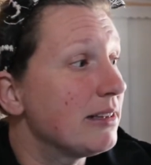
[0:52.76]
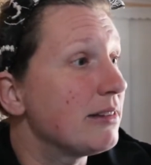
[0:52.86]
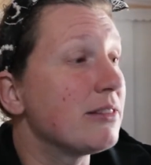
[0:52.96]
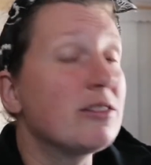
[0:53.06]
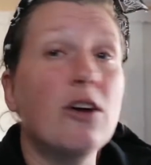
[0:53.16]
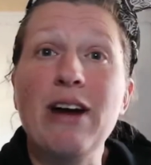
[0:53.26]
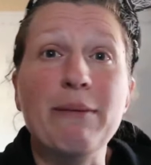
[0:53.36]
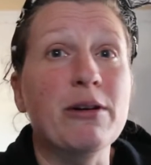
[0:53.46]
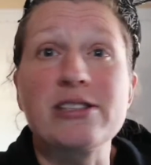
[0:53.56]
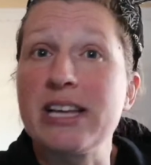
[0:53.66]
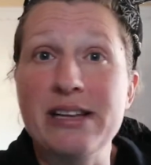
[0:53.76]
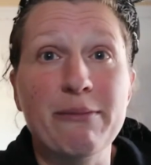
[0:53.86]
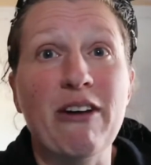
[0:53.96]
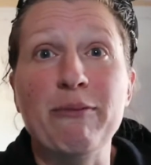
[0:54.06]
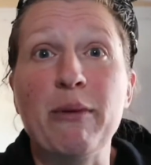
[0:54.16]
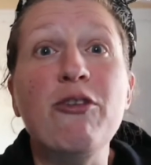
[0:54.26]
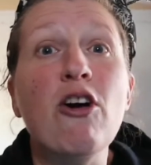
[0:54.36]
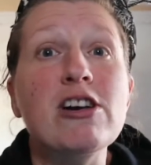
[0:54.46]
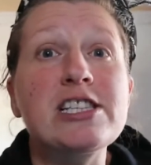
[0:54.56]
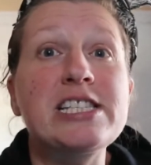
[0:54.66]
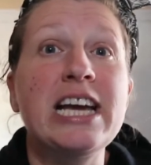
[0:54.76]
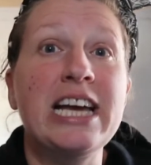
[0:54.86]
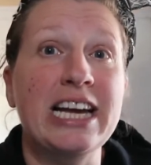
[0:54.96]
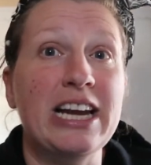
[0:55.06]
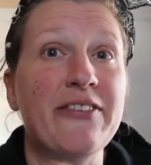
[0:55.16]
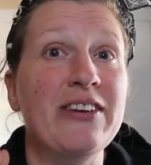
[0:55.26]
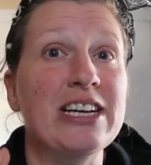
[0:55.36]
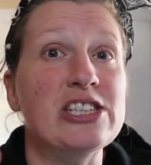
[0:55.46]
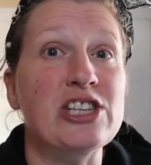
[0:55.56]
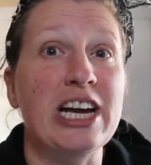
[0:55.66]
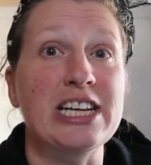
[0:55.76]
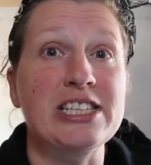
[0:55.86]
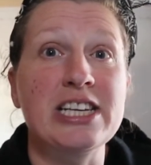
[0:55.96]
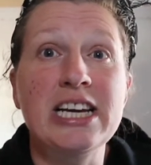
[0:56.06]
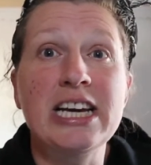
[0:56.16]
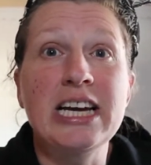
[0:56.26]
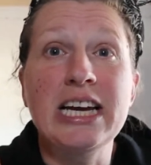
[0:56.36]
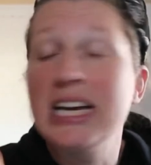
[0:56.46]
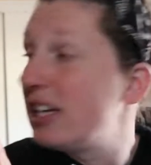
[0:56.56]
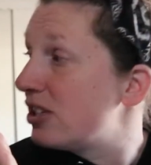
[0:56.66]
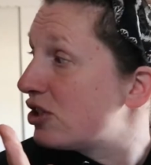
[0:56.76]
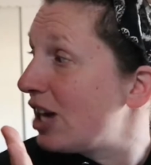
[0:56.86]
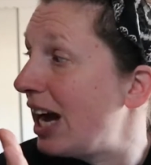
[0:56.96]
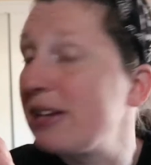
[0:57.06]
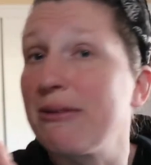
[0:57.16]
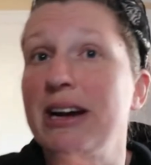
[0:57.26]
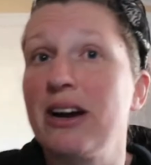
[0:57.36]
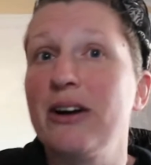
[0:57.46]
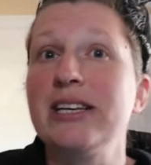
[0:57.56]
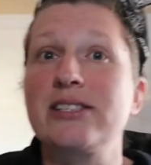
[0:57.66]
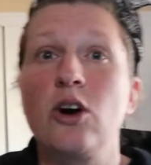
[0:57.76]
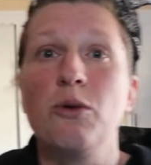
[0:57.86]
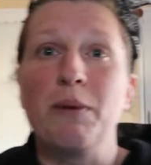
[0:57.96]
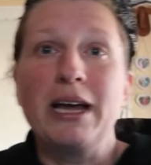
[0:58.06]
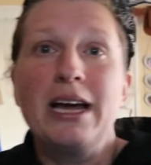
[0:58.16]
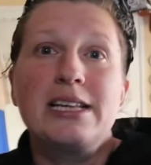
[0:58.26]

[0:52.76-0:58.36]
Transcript: November 1st, and I finished it in January. Oh, here's Colby.